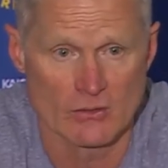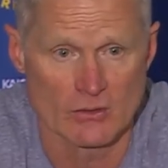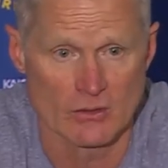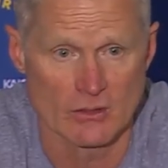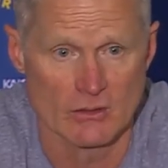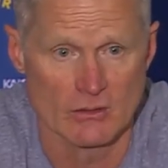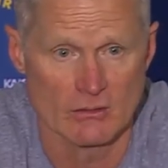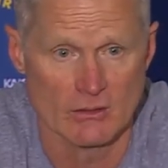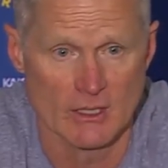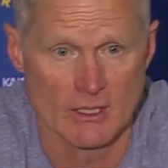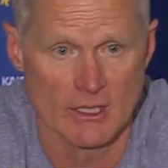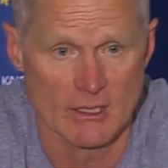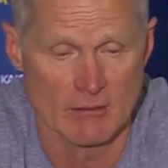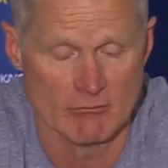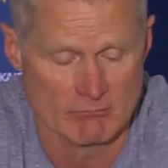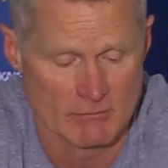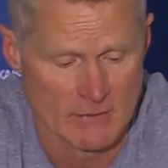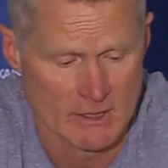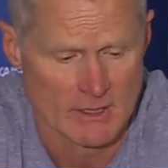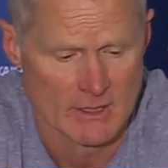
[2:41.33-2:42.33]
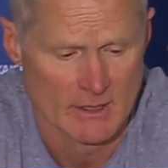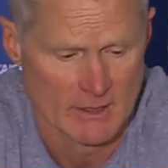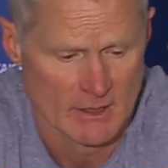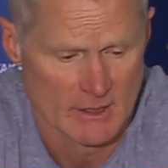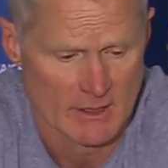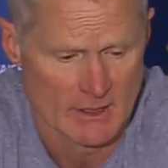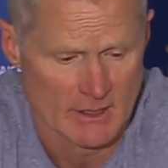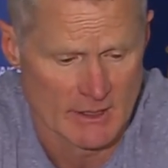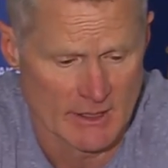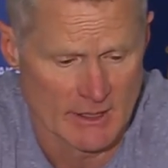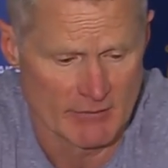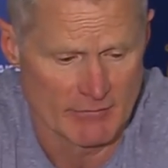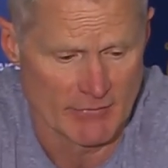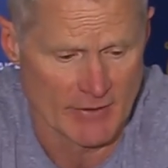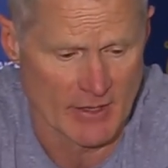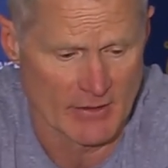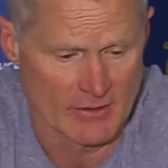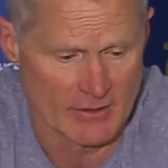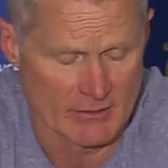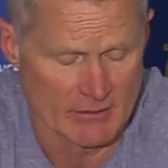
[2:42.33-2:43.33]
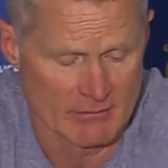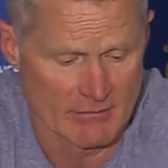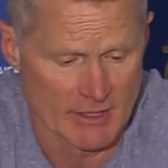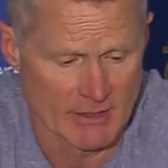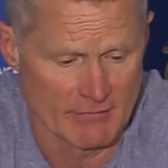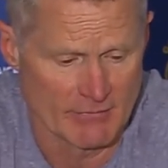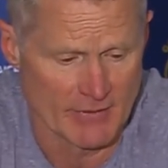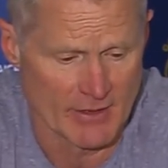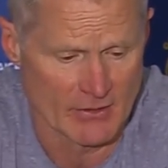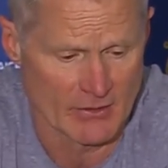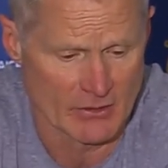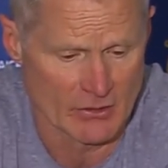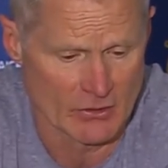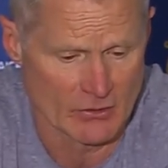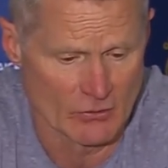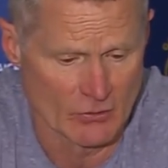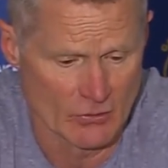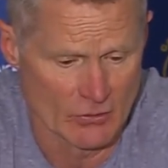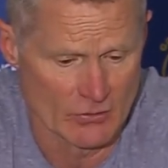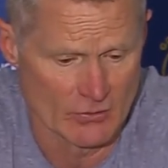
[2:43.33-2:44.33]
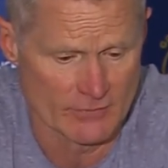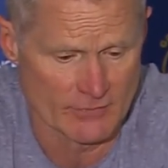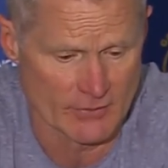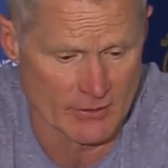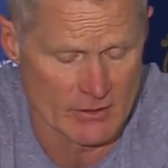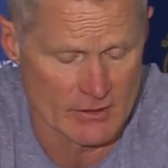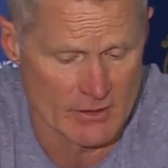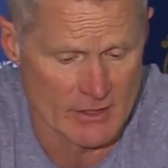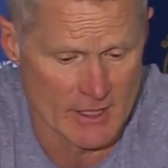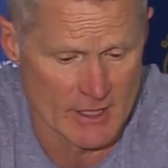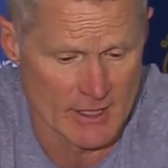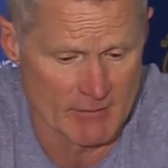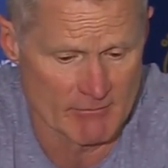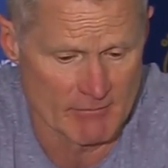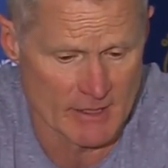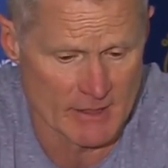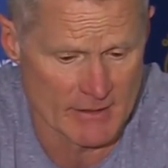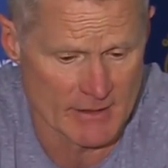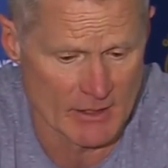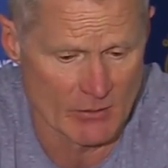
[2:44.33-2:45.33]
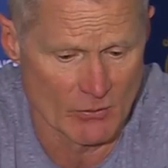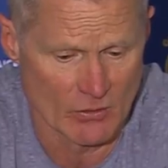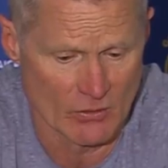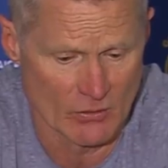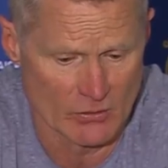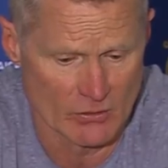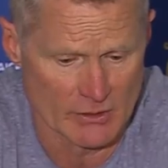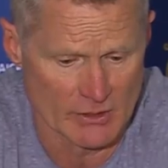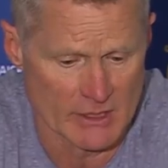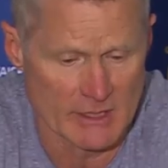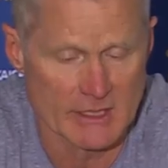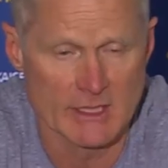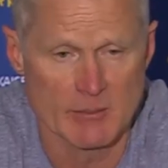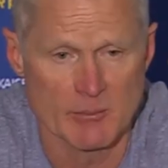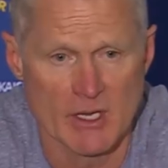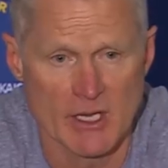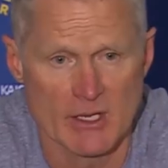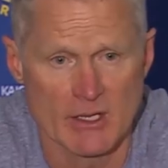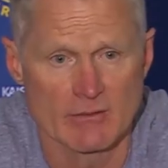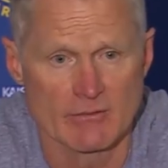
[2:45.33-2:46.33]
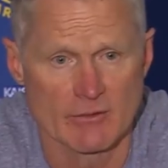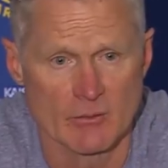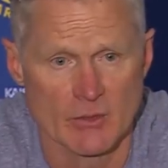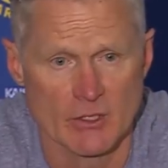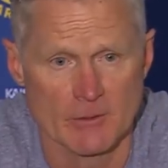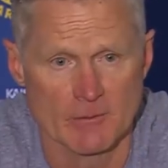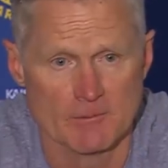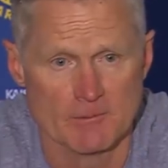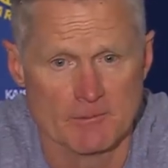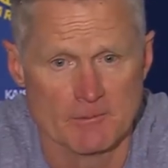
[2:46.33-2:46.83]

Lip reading: So they found a good groove, and I think we're only going to get better from here.